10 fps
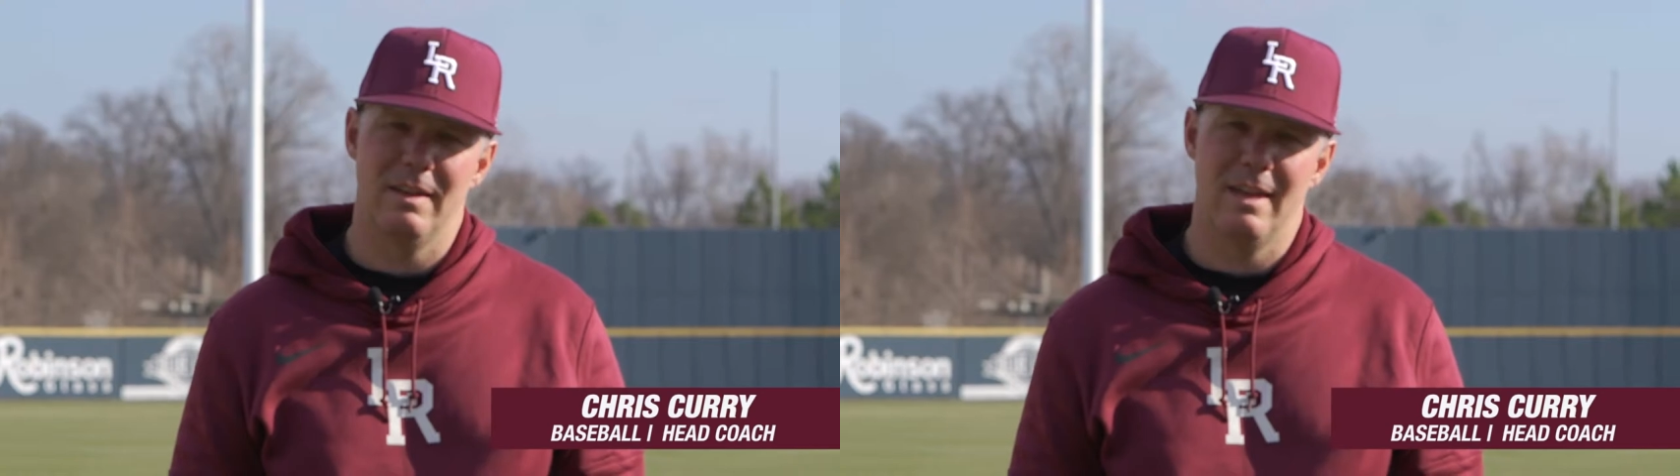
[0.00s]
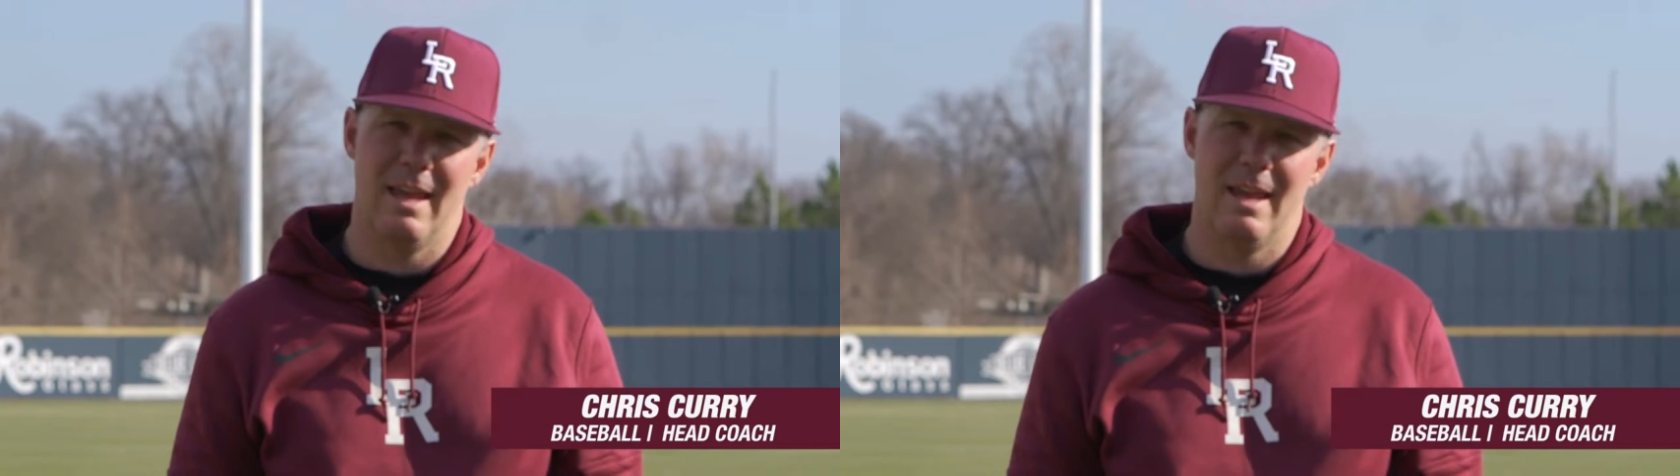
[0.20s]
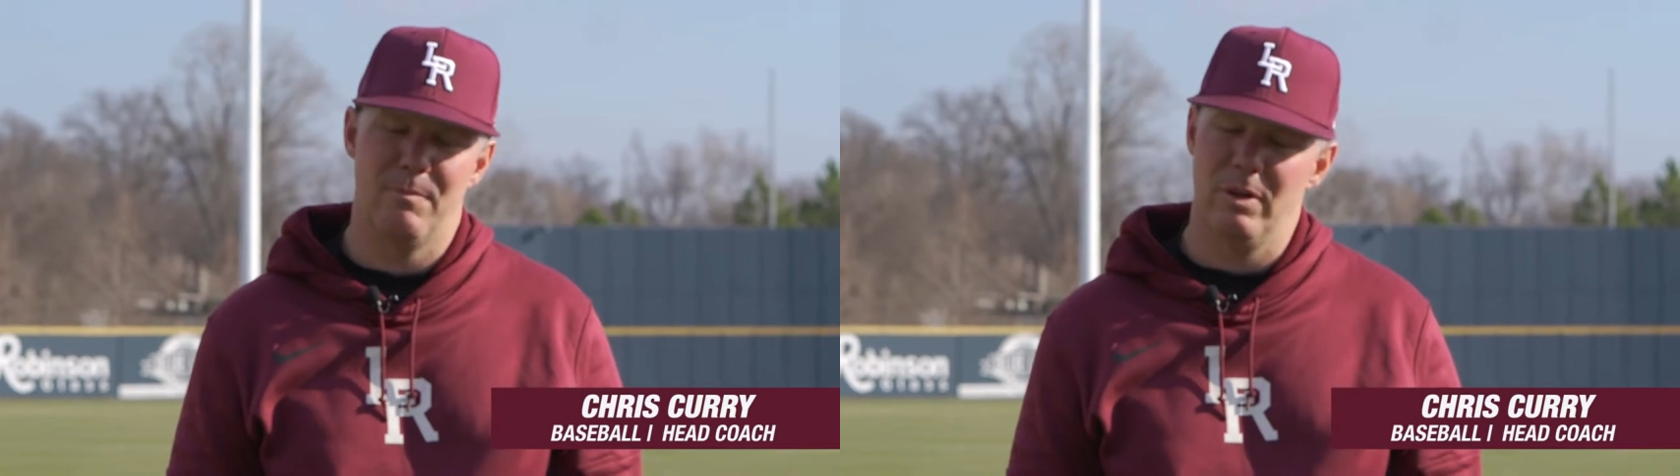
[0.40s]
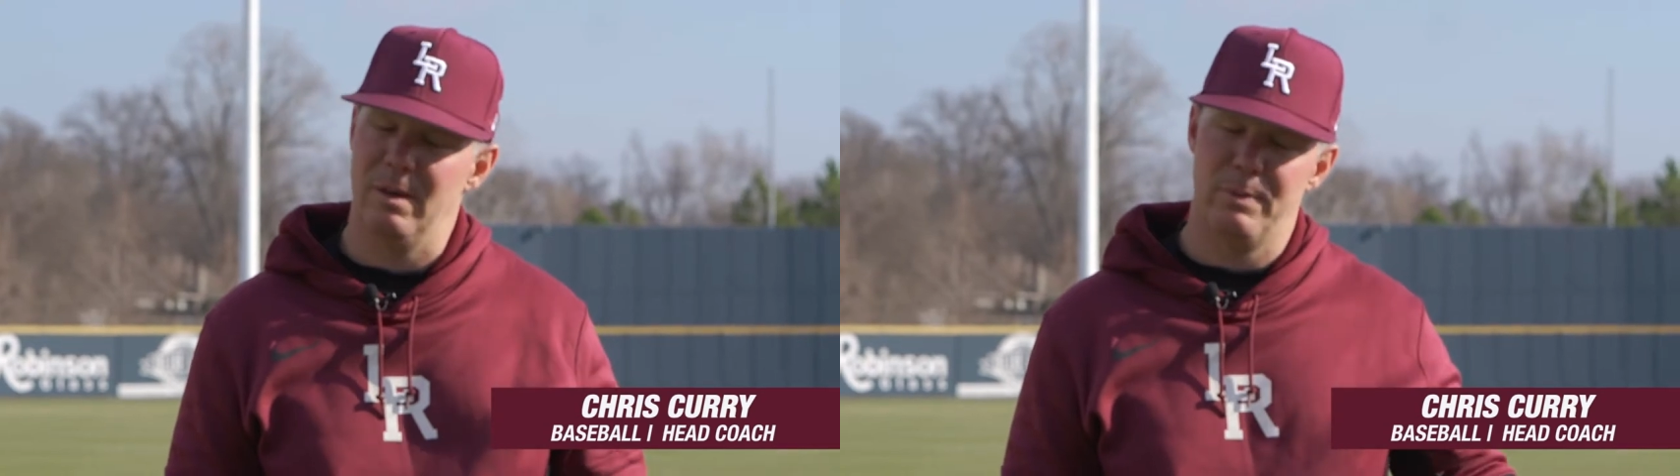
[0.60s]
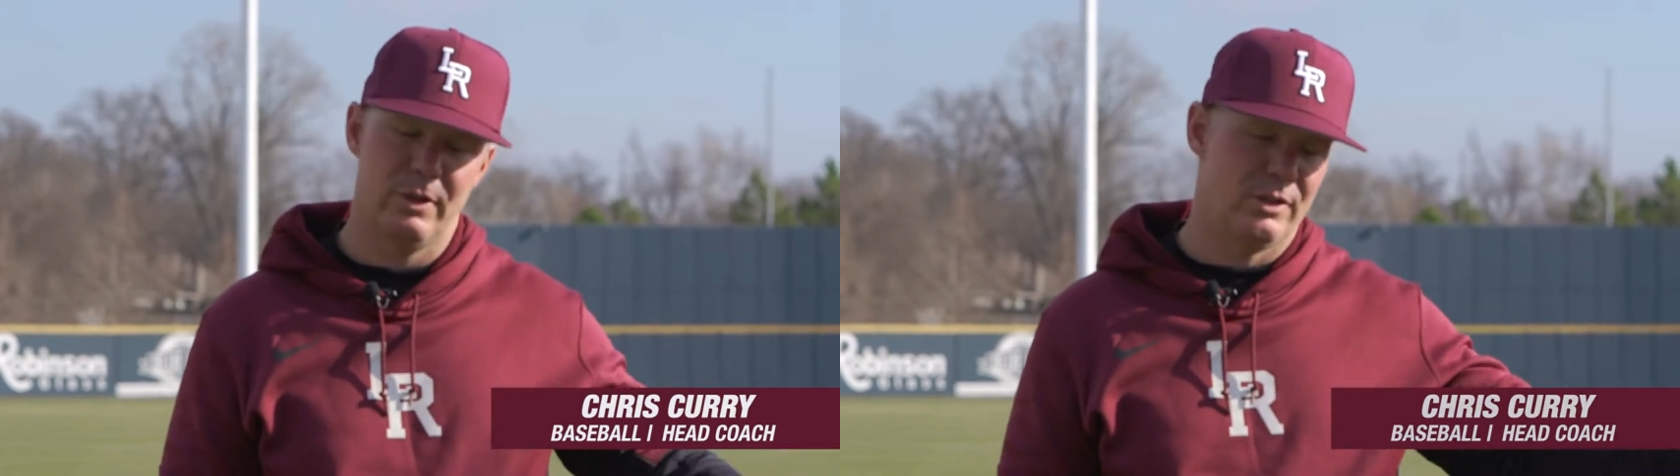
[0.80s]
of the game.
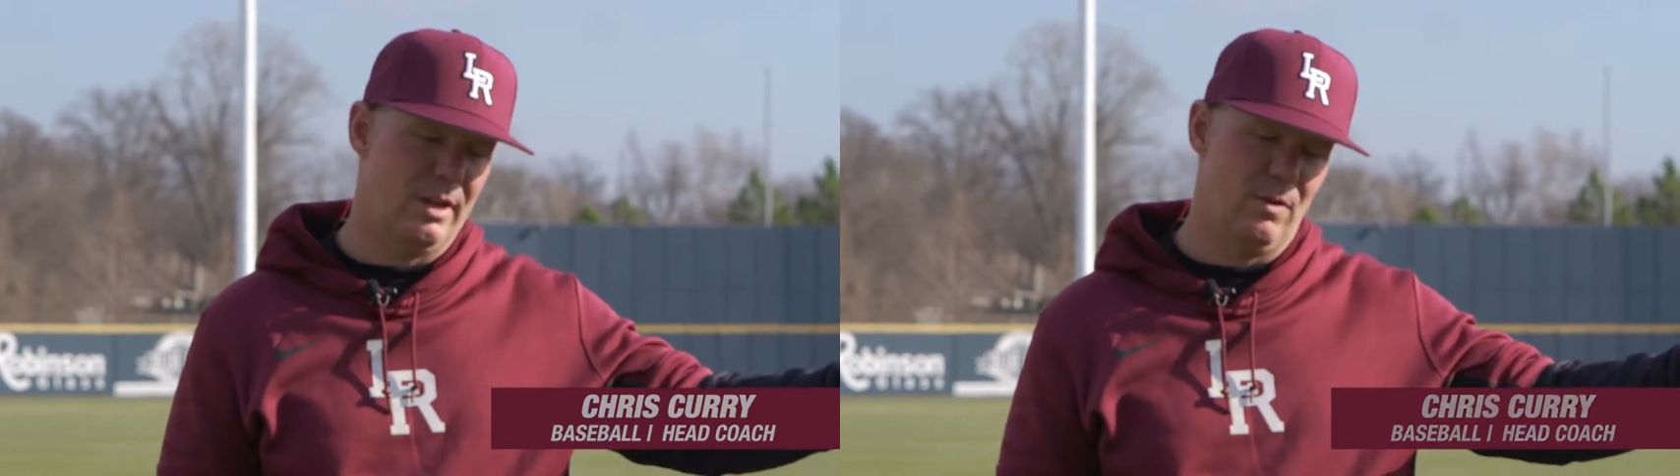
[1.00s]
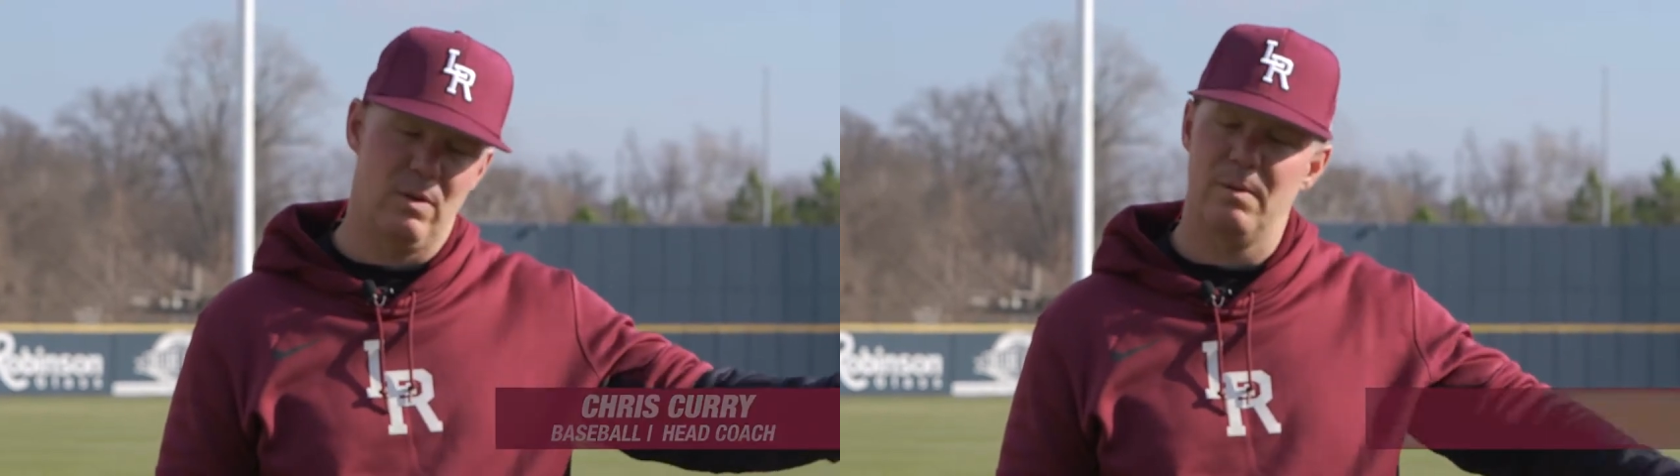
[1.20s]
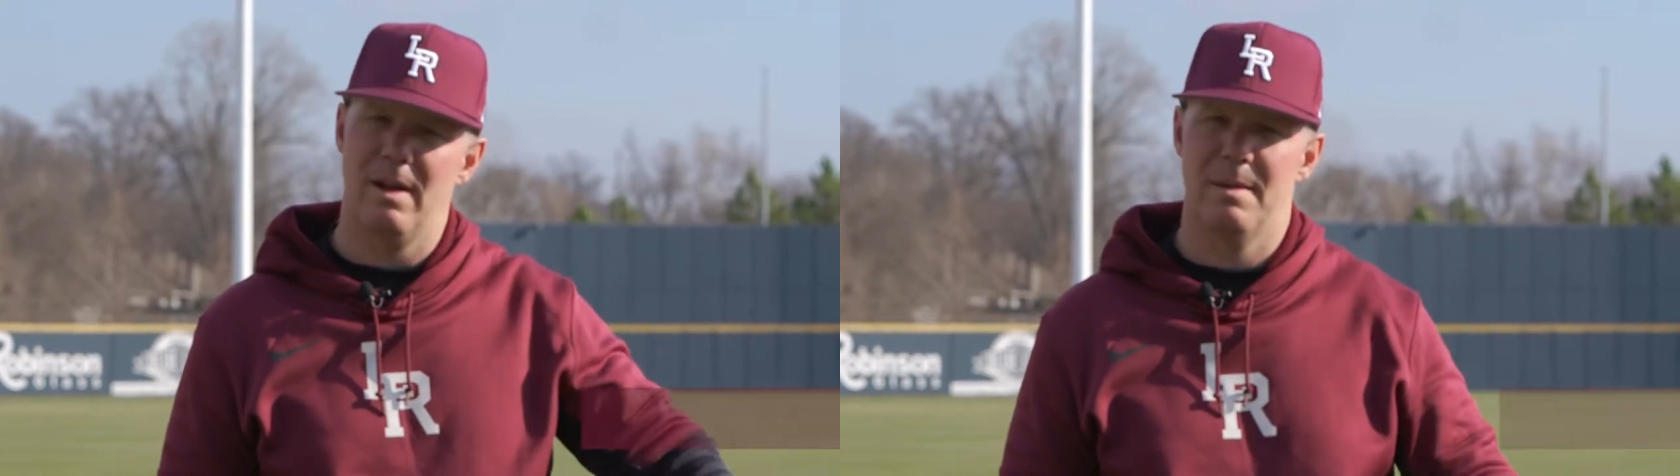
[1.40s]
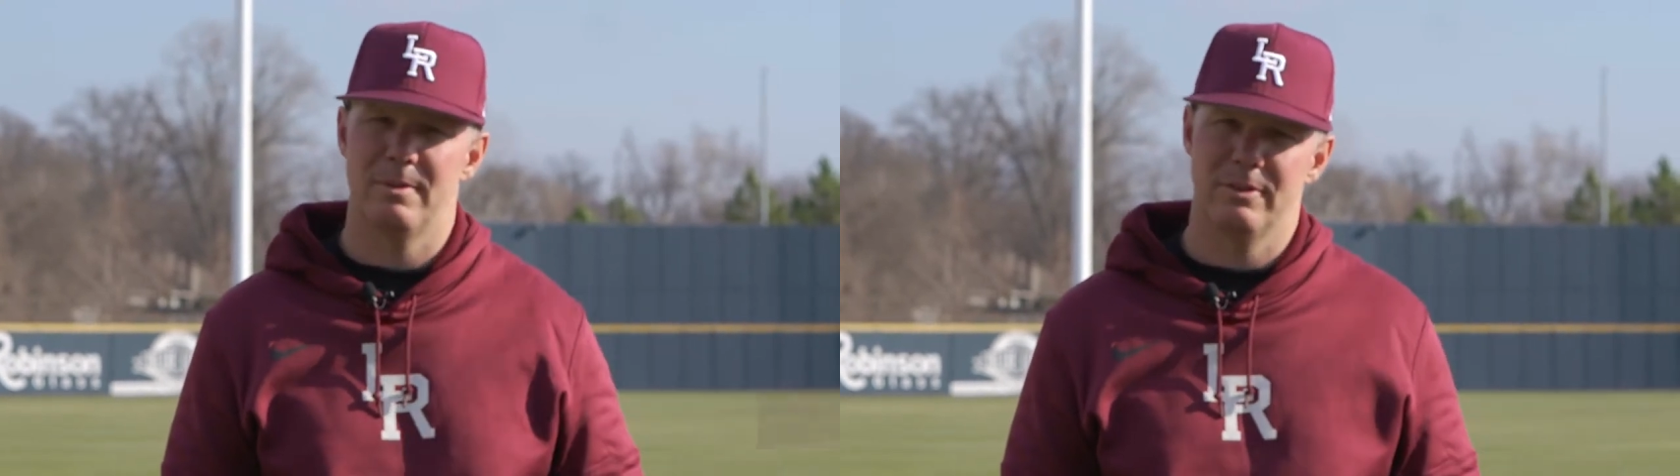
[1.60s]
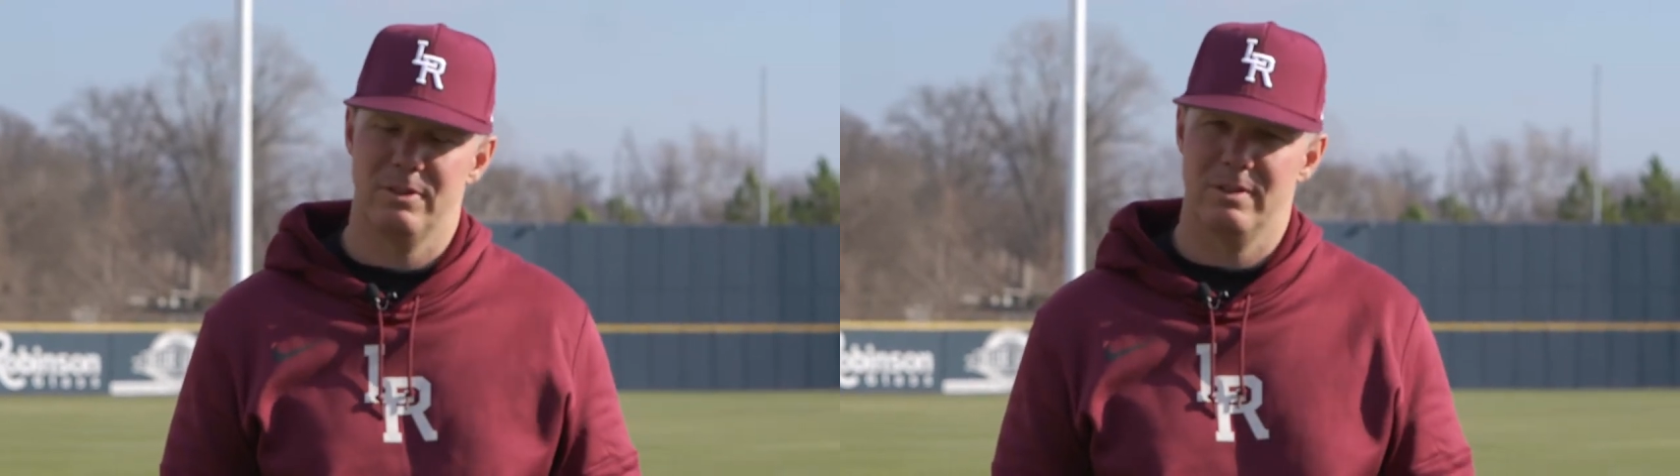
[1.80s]
Really appreciate Oral
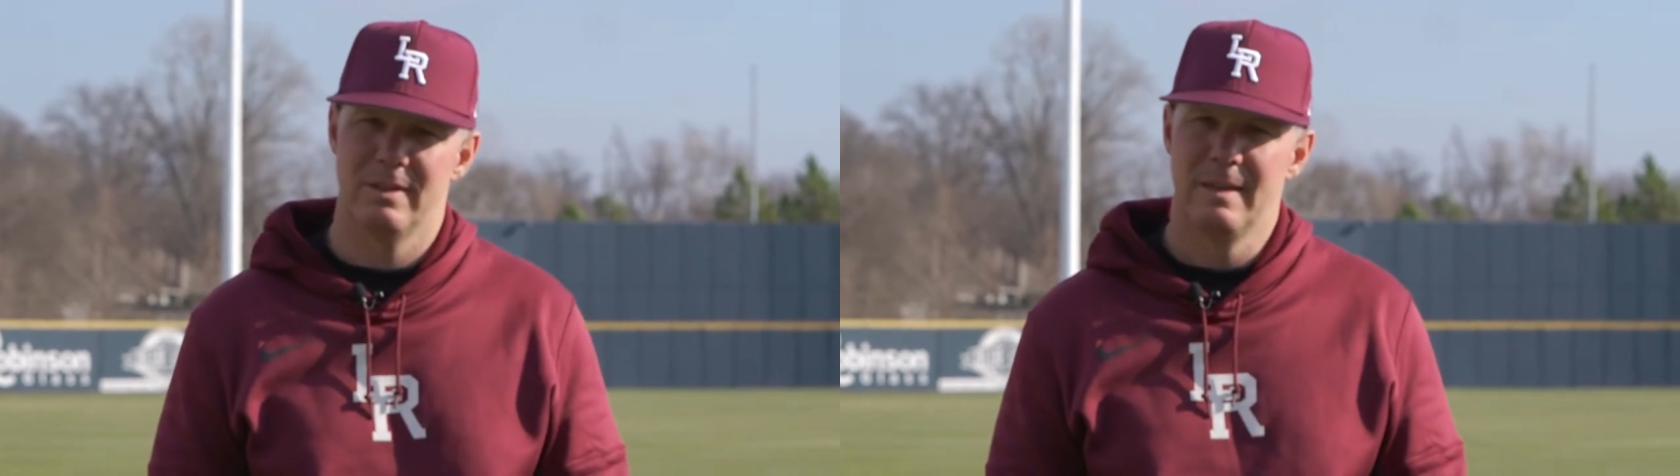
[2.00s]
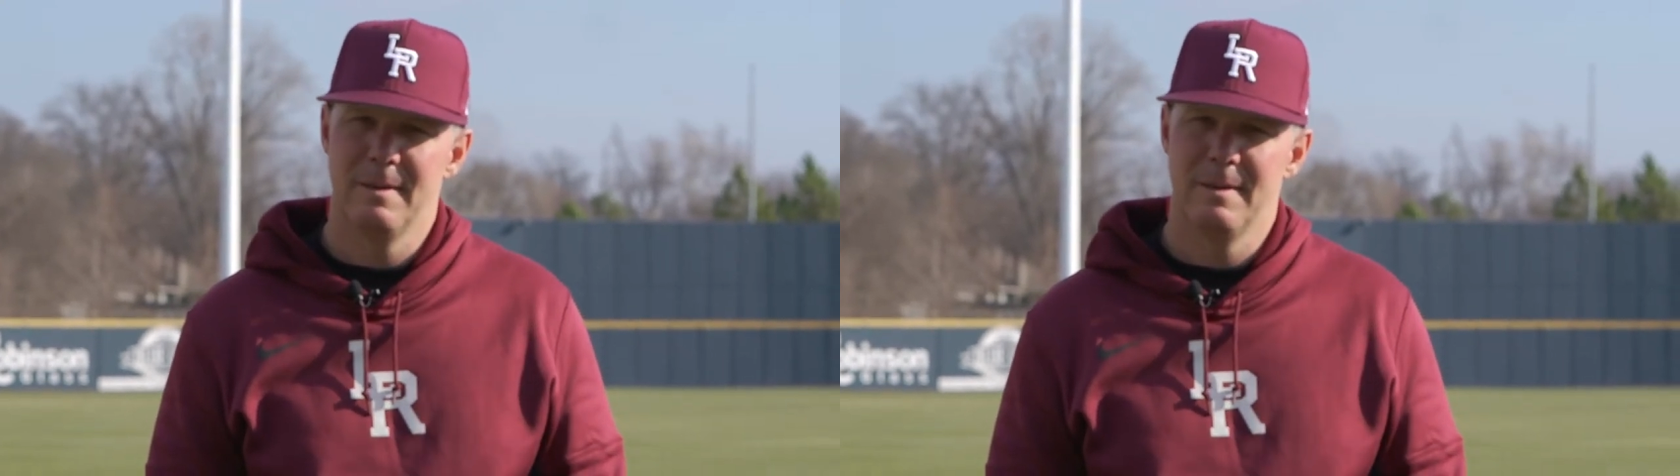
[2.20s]
Roberts'